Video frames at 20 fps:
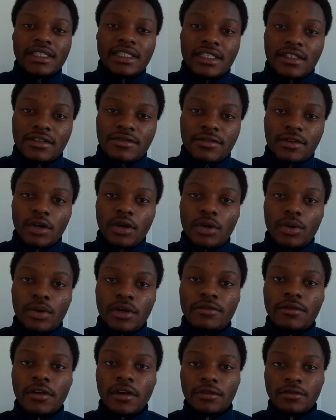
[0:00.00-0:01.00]
this flow
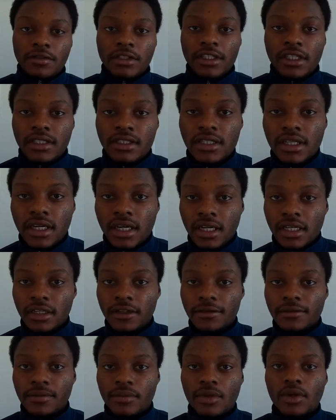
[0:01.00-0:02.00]
with our freestyling,
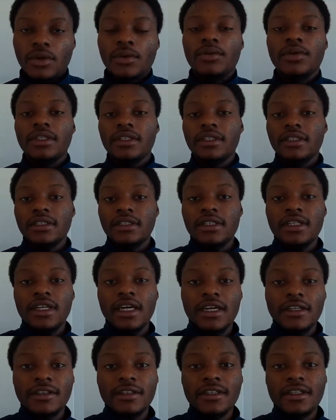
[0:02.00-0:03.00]
we can
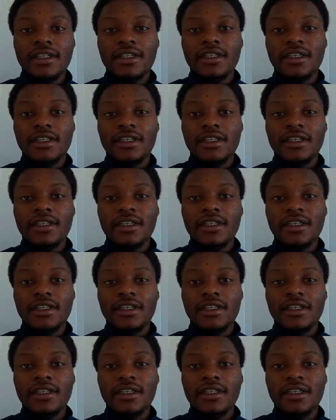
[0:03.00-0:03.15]
then